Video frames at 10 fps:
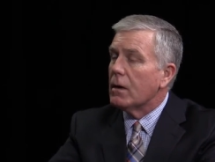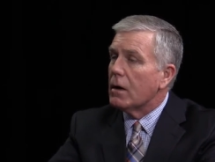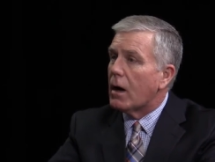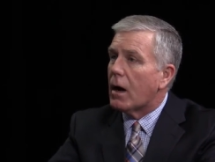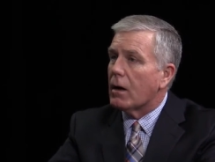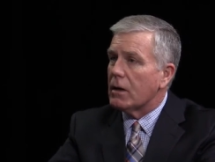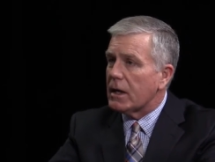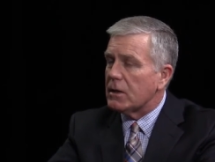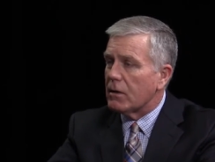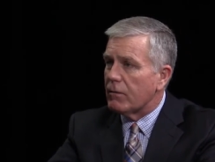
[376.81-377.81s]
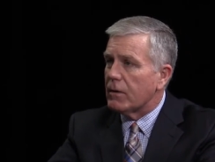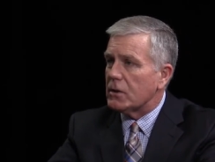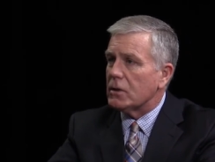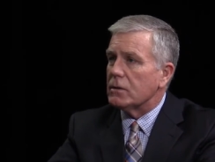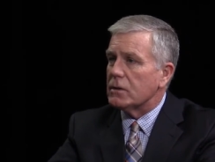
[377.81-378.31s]
our elected
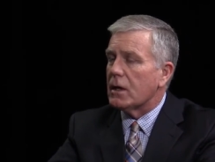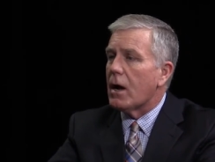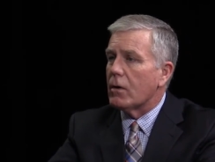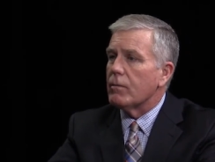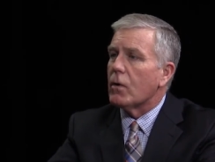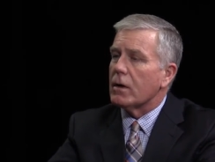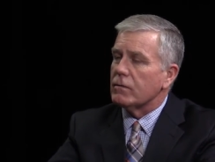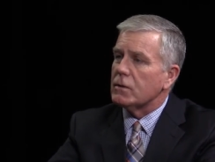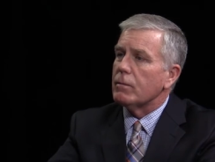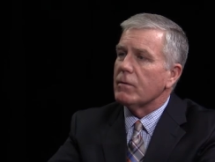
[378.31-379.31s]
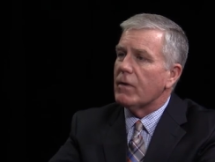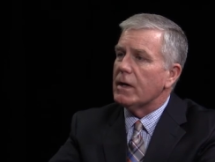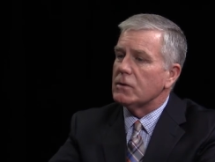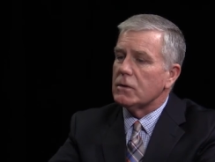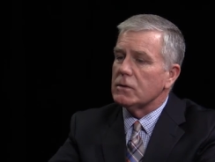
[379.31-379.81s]
officials, the County Board of
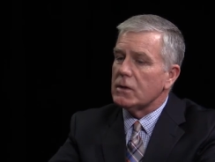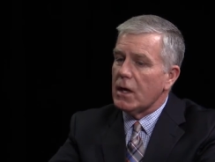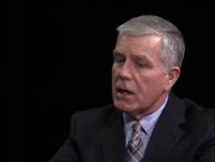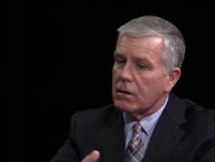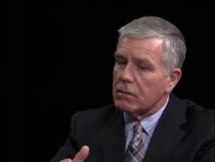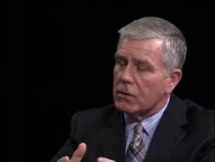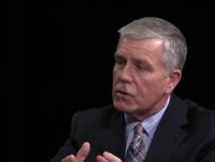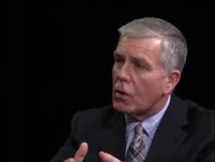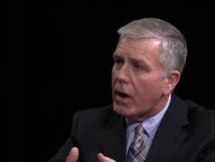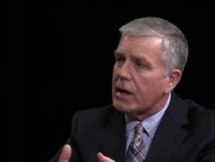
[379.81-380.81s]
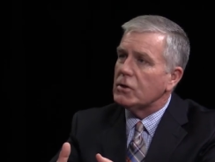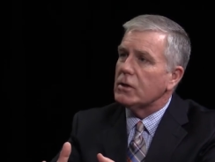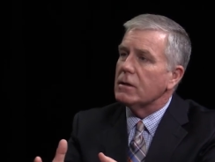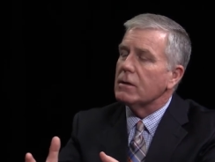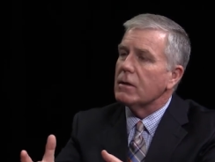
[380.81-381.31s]
Supervisors, in the
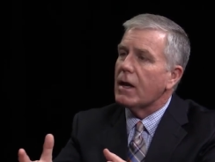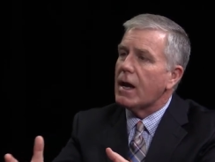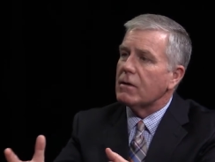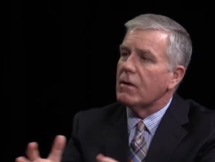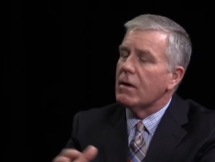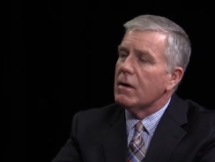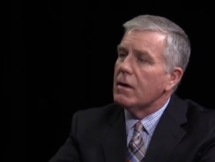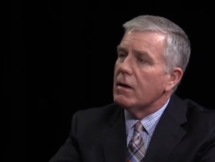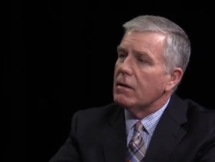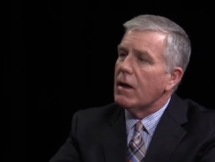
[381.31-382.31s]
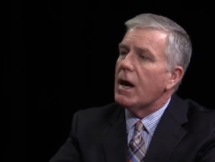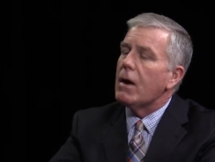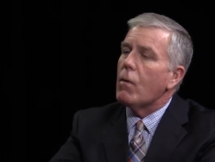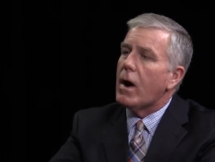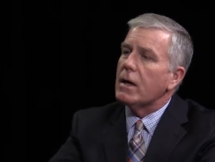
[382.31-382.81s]
direction that
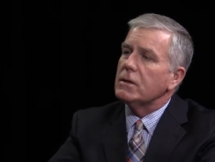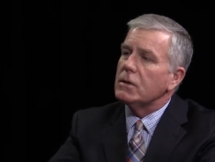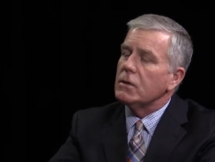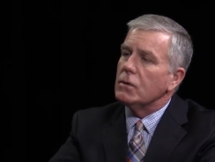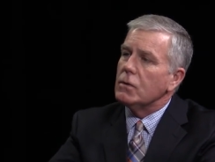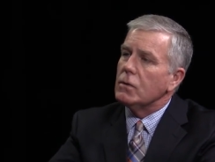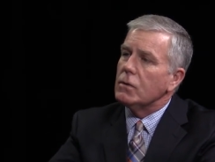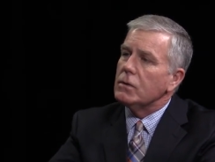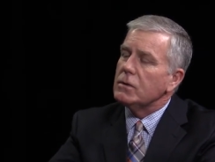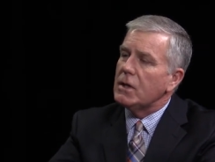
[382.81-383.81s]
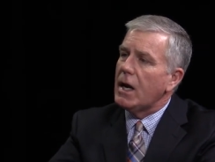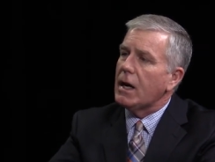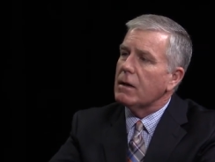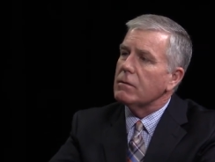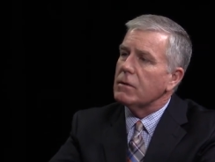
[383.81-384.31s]
they want to
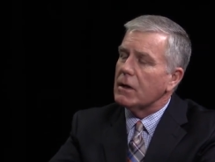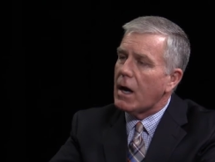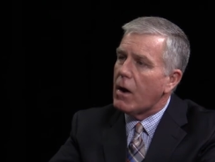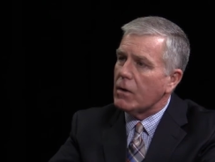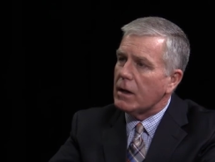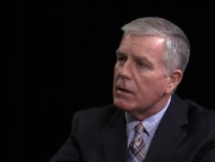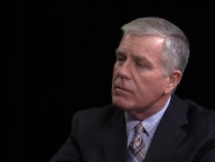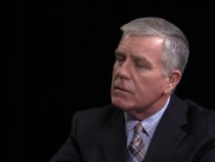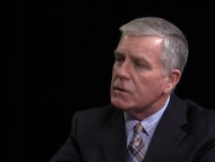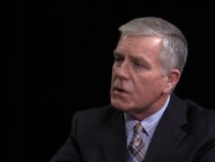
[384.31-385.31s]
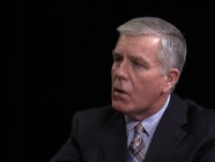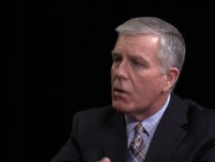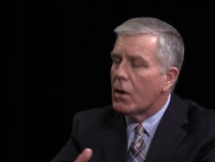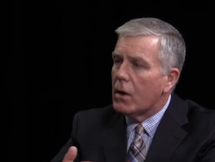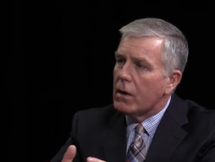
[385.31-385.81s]
take the county. And
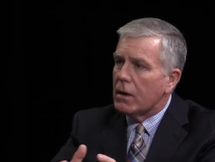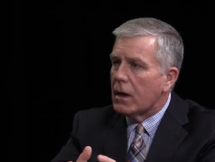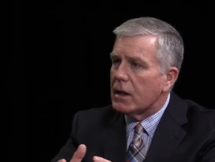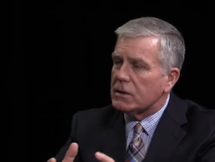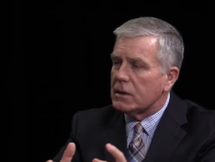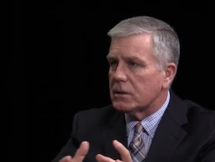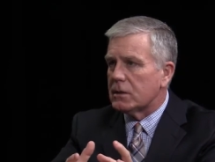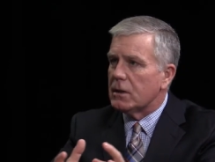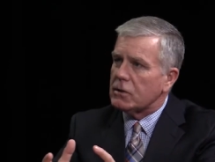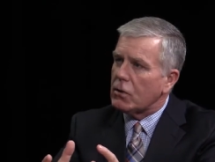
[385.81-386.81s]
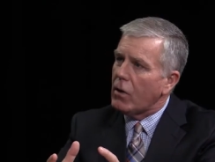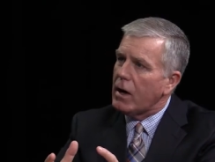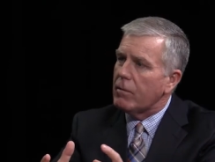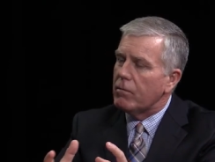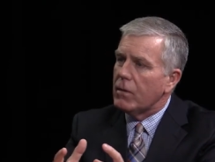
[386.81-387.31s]
so, yes, it's, it's
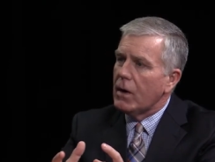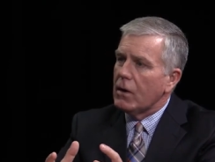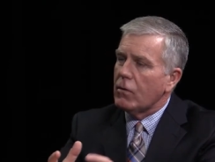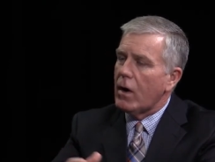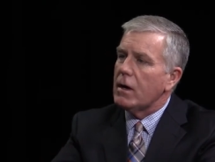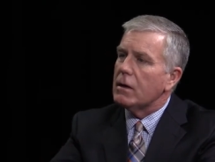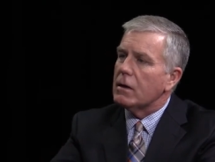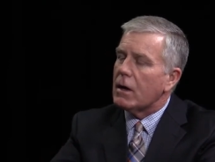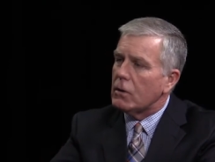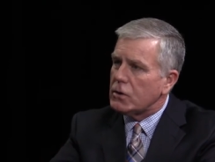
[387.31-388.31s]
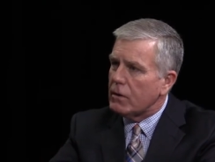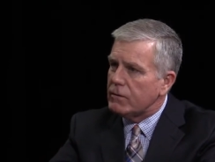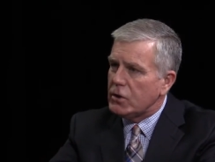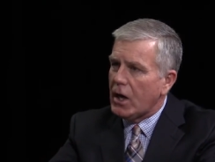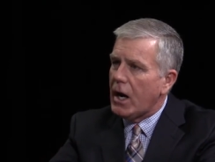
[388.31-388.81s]
created, created a culture
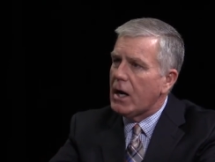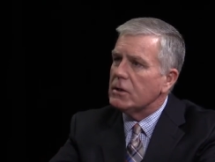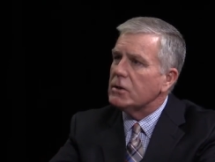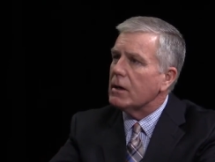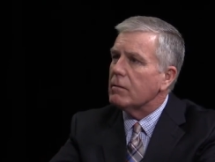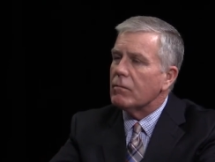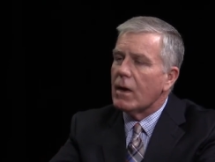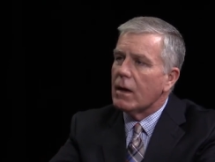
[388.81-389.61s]
of change and